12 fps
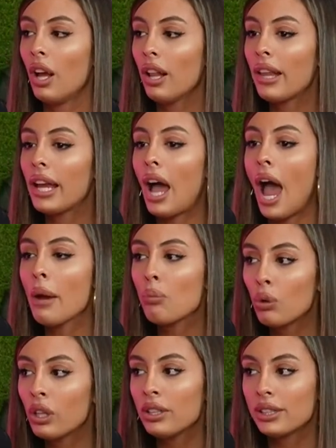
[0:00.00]
like, I
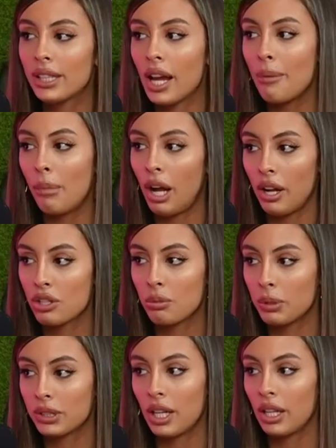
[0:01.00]
wouldn't say I'm
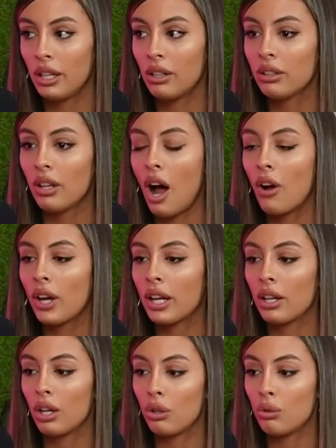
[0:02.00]
100% healed. I'll get
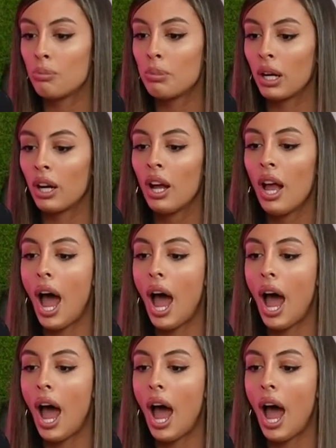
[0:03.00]
in an Uber.